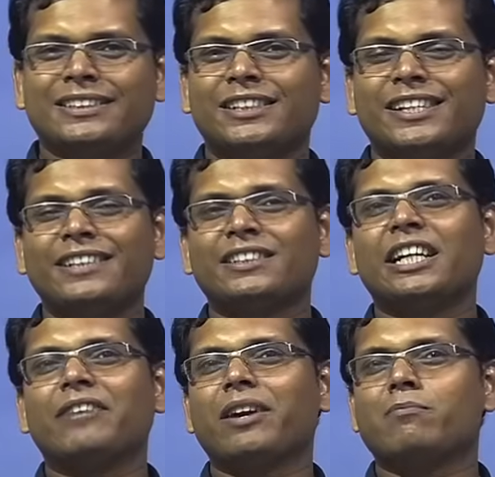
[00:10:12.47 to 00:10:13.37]
they trained 3
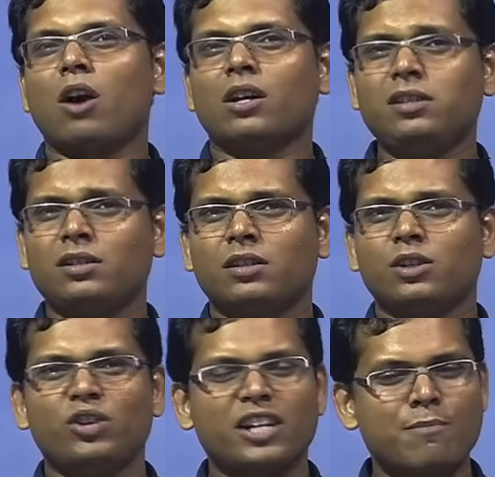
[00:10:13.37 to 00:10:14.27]
different models:
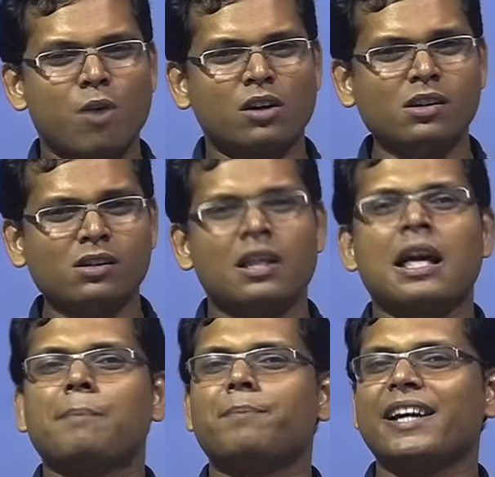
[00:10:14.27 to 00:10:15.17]
unigram model,
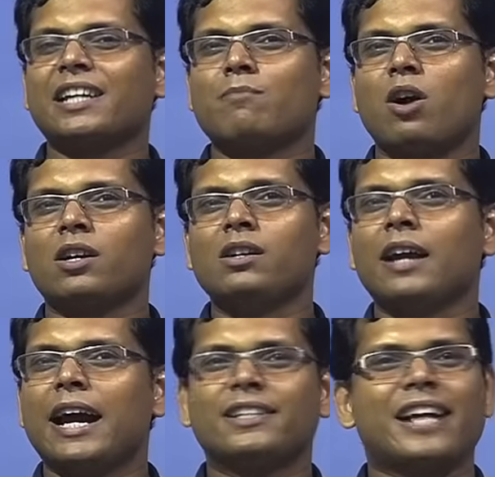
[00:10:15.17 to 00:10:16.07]
bigram model
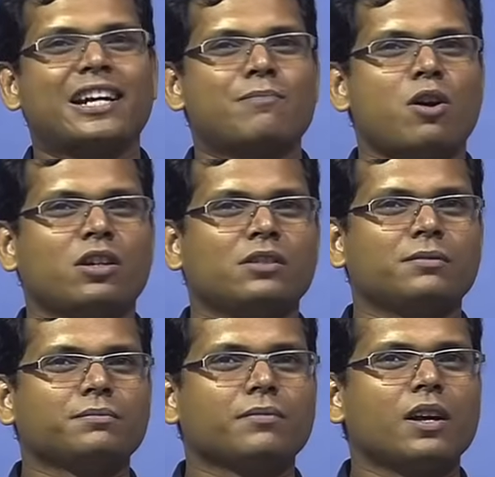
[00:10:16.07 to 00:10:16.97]
and trigram model.
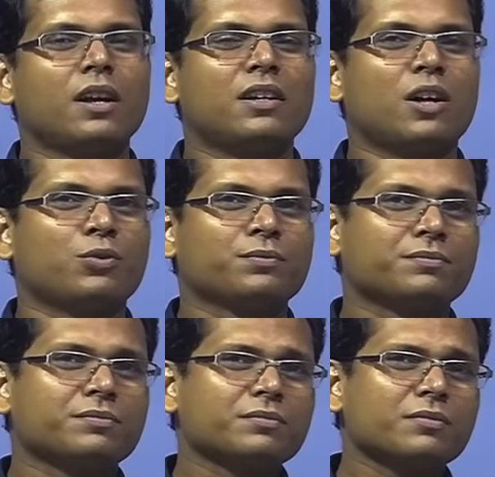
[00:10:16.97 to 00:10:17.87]
Now,
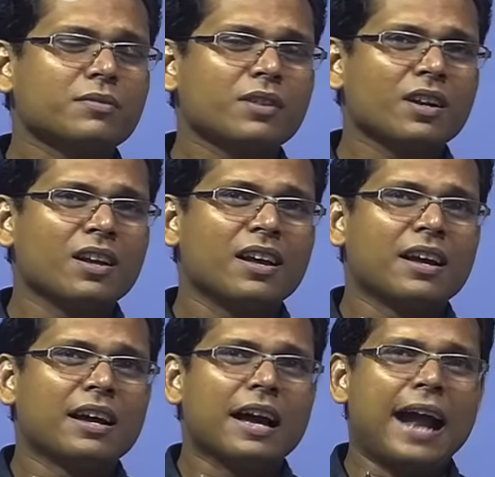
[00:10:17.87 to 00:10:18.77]

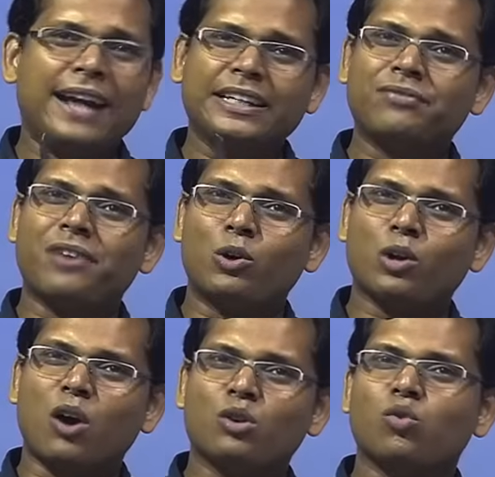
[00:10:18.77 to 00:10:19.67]
and they found
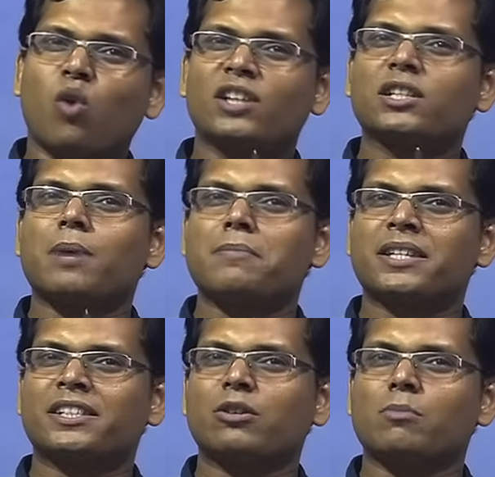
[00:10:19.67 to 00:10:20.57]
out what is the
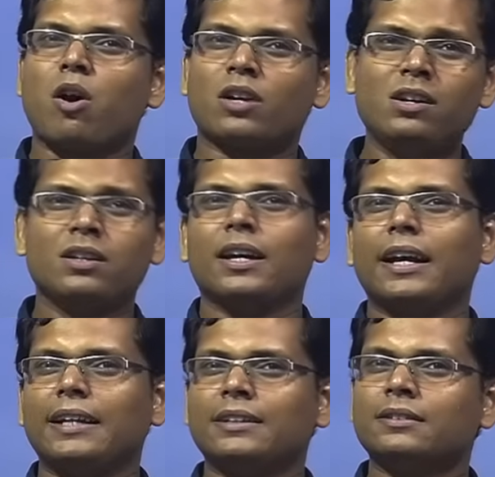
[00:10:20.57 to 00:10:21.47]
perplexity of the model
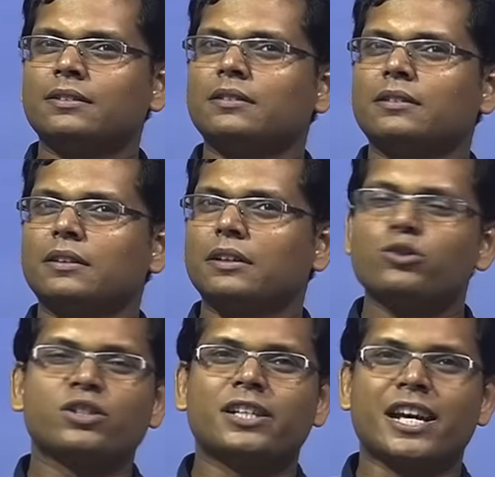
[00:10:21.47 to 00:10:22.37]
in
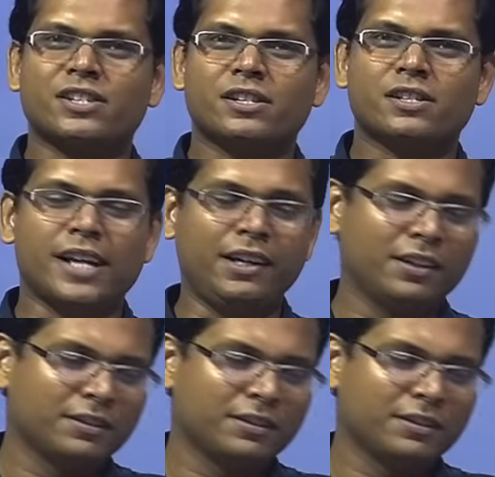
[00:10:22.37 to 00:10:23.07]
using the test set.